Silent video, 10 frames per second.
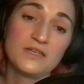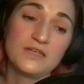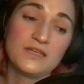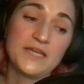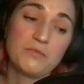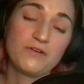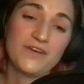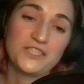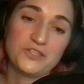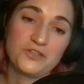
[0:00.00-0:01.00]
in a
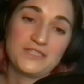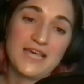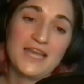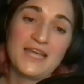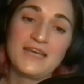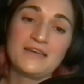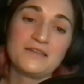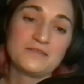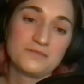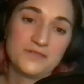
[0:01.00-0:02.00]
professional
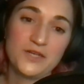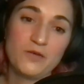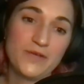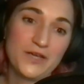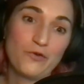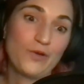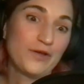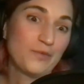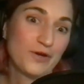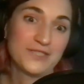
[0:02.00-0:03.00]
setting, you know, being a
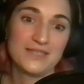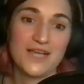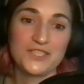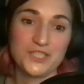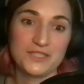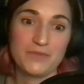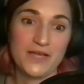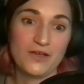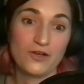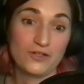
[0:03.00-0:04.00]
real person, not just
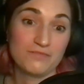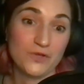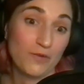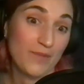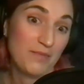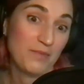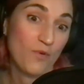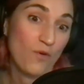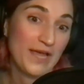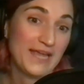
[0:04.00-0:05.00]
being her baby
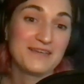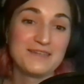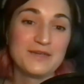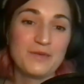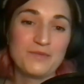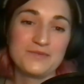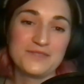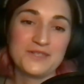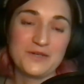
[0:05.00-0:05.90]
boy, you know.